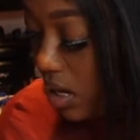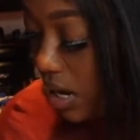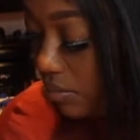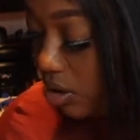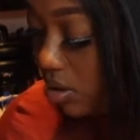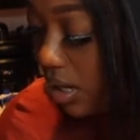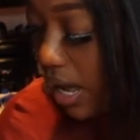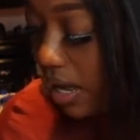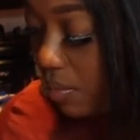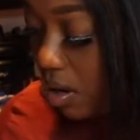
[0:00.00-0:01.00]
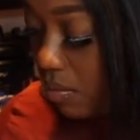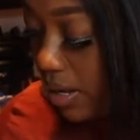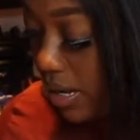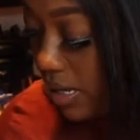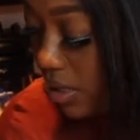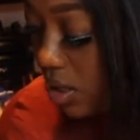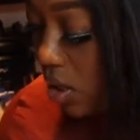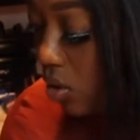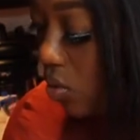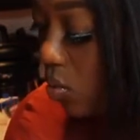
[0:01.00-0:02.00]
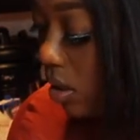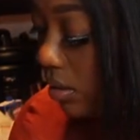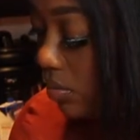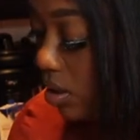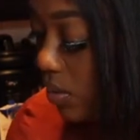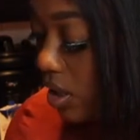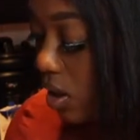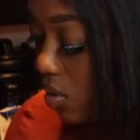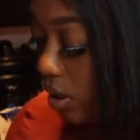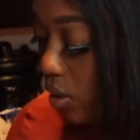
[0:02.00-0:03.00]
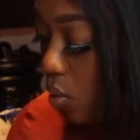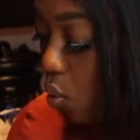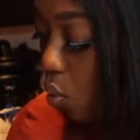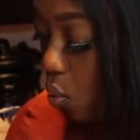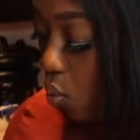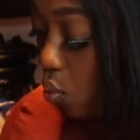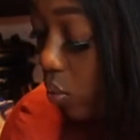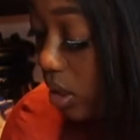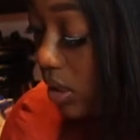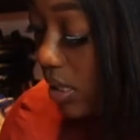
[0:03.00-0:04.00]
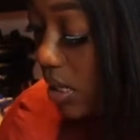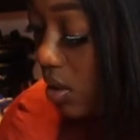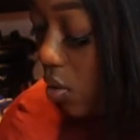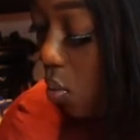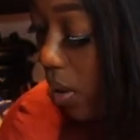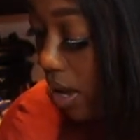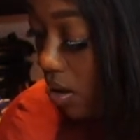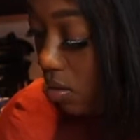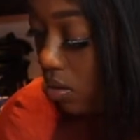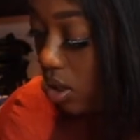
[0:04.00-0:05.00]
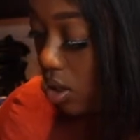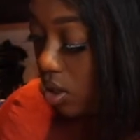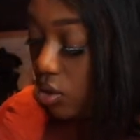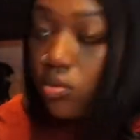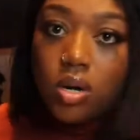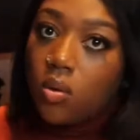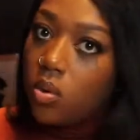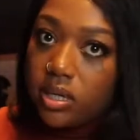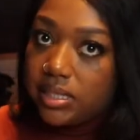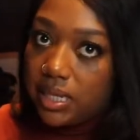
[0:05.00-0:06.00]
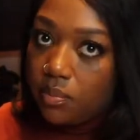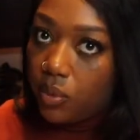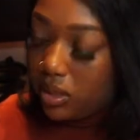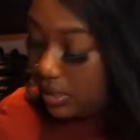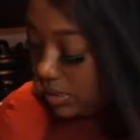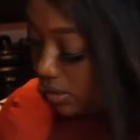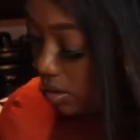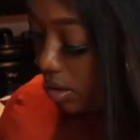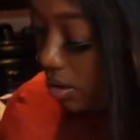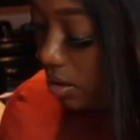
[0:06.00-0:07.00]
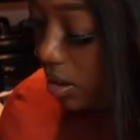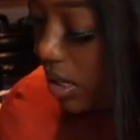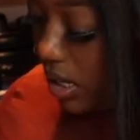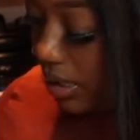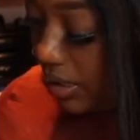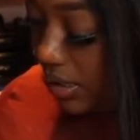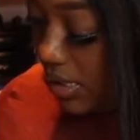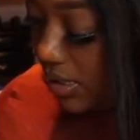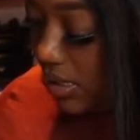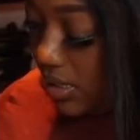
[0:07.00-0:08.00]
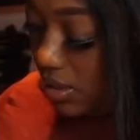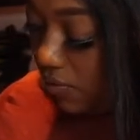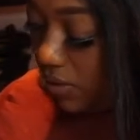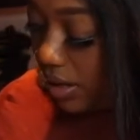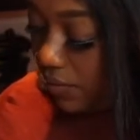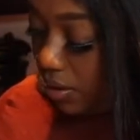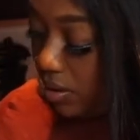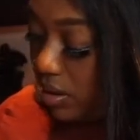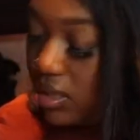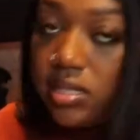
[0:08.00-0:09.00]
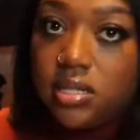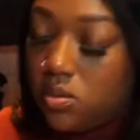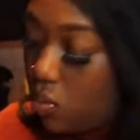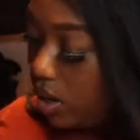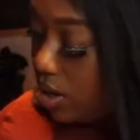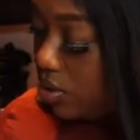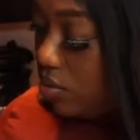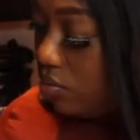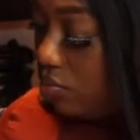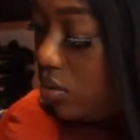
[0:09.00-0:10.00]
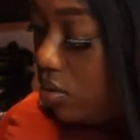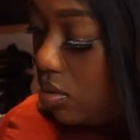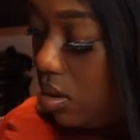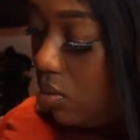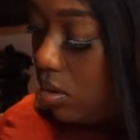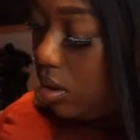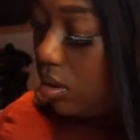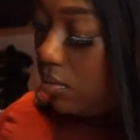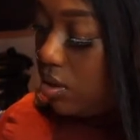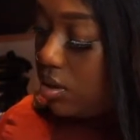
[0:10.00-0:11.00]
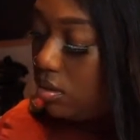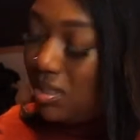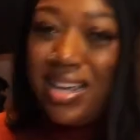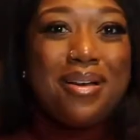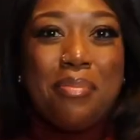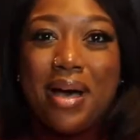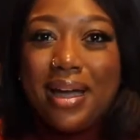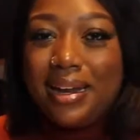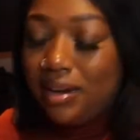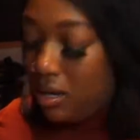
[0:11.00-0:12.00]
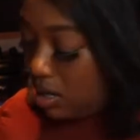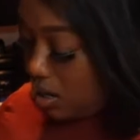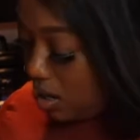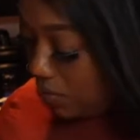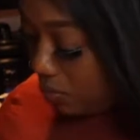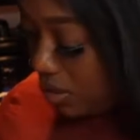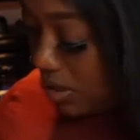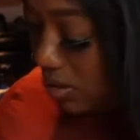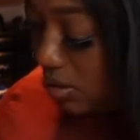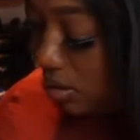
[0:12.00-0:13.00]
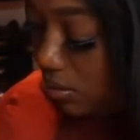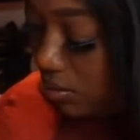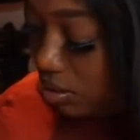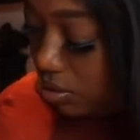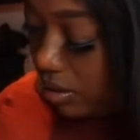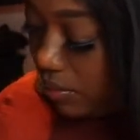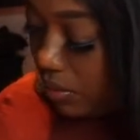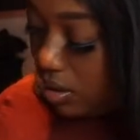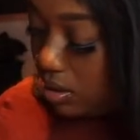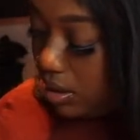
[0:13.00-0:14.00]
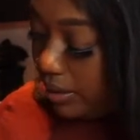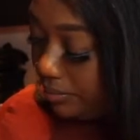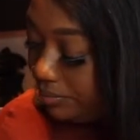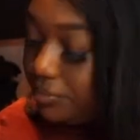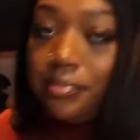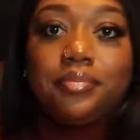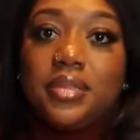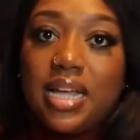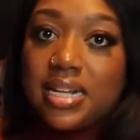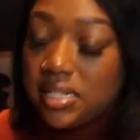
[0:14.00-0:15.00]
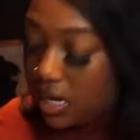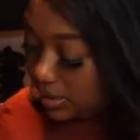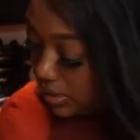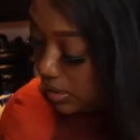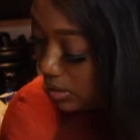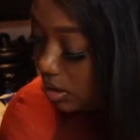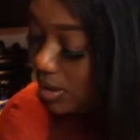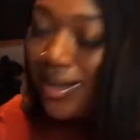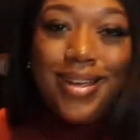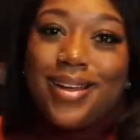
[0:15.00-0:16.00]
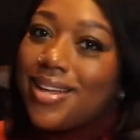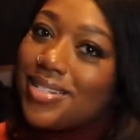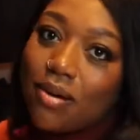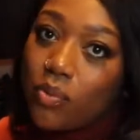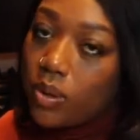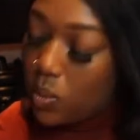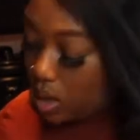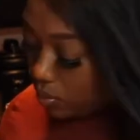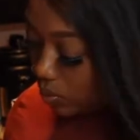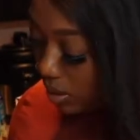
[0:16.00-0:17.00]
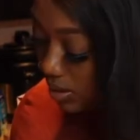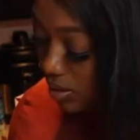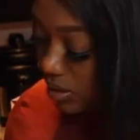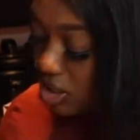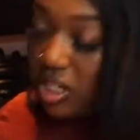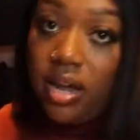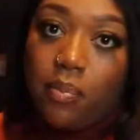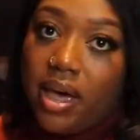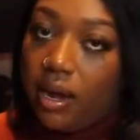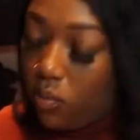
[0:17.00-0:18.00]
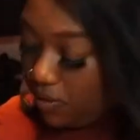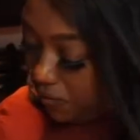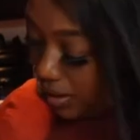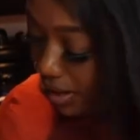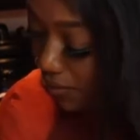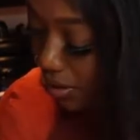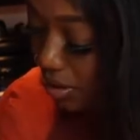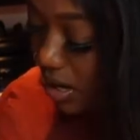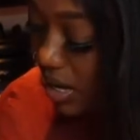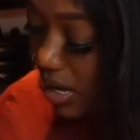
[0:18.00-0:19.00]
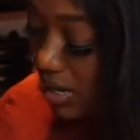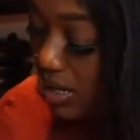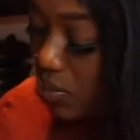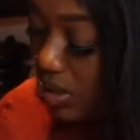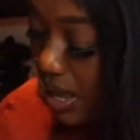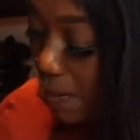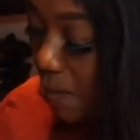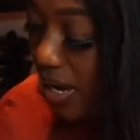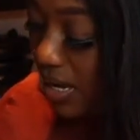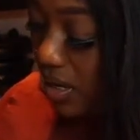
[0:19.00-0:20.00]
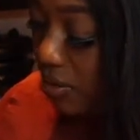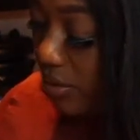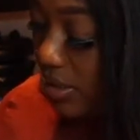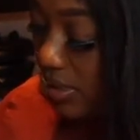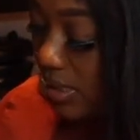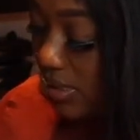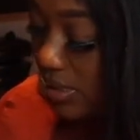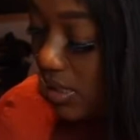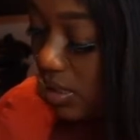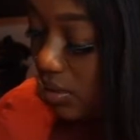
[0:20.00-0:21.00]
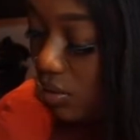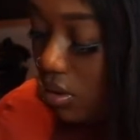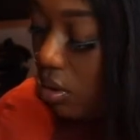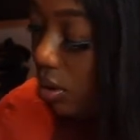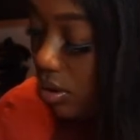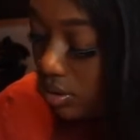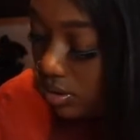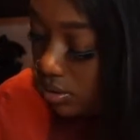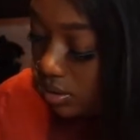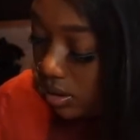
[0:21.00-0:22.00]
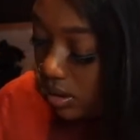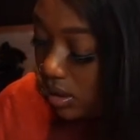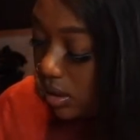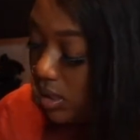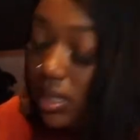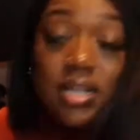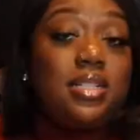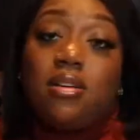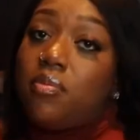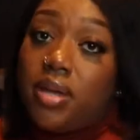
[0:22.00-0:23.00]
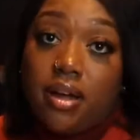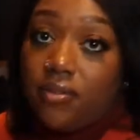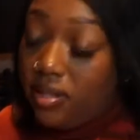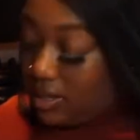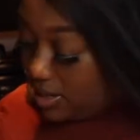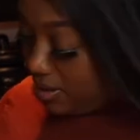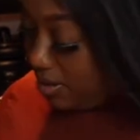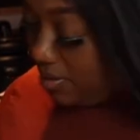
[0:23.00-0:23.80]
I'm just gonna eyeball mine. You want them to be coated really well. You don't want to skimp on the seasoning, y'all. Like, this is the flavor. This is where you don't want to, you know, take a bite of a piece of shrimp and you're like, that's not seasoned. That's not what we want. We want this to be jam-packed with flavor. And then when that bacon grease gets in, whew, it's gonna be everything.